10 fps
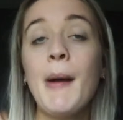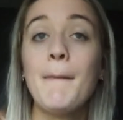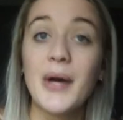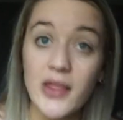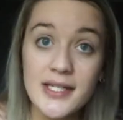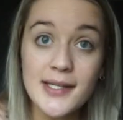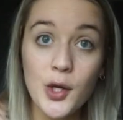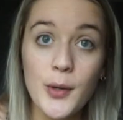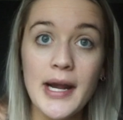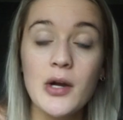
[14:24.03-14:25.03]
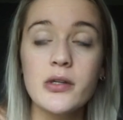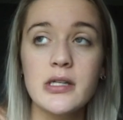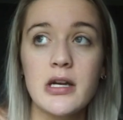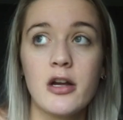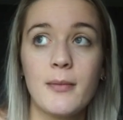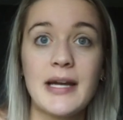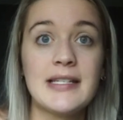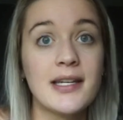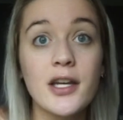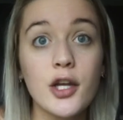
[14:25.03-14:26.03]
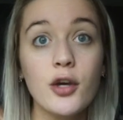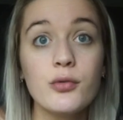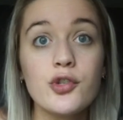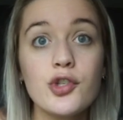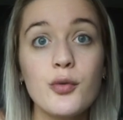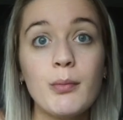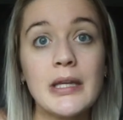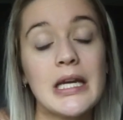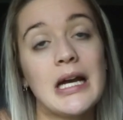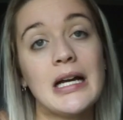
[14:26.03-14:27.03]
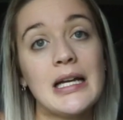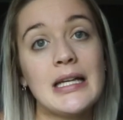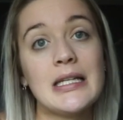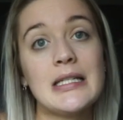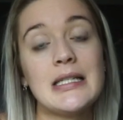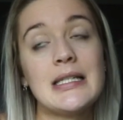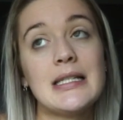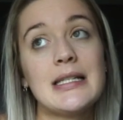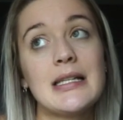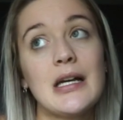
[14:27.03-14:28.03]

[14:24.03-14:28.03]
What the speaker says: But this go round, I did get a coach because